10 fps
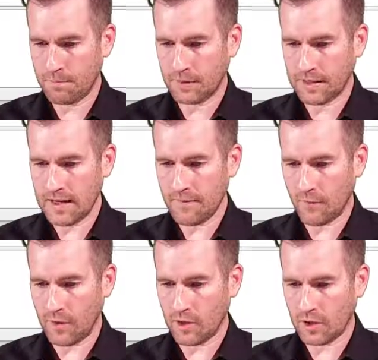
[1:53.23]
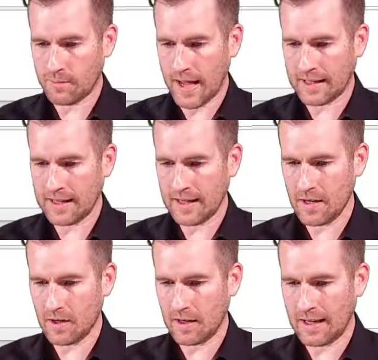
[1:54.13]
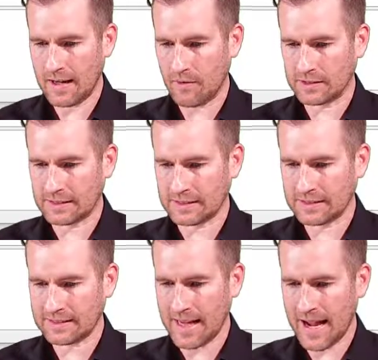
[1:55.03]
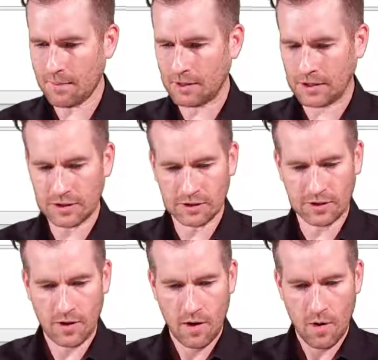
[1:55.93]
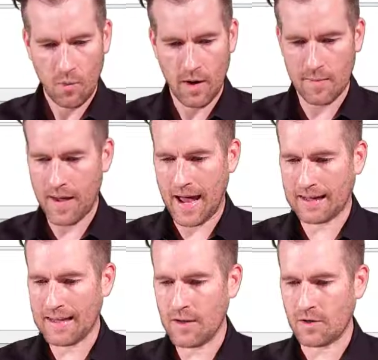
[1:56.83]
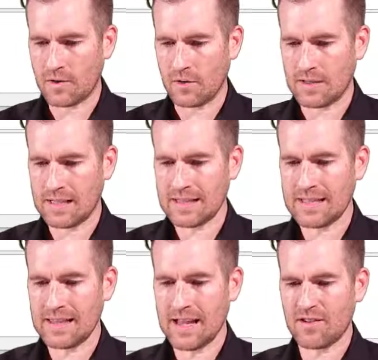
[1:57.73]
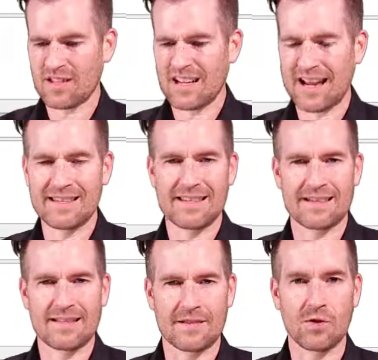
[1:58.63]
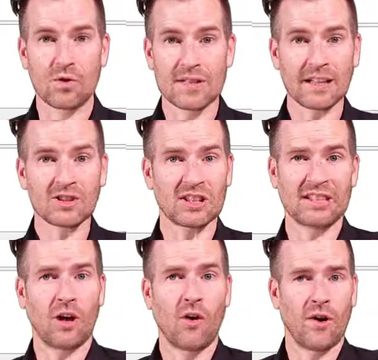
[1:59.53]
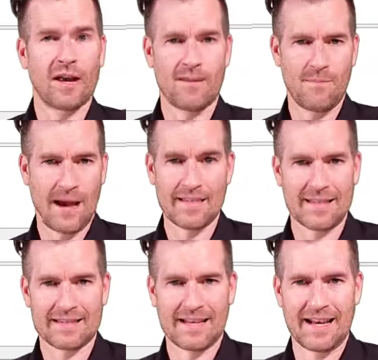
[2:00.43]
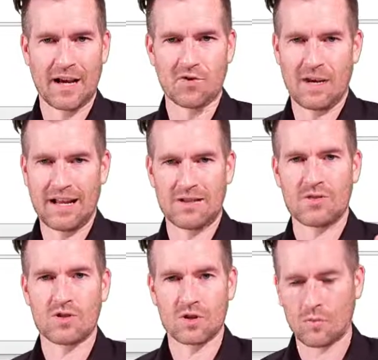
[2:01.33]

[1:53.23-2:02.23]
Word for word: believe if we look back here, it was established way back here. So 60,960. So essentially it already made this connection and it's just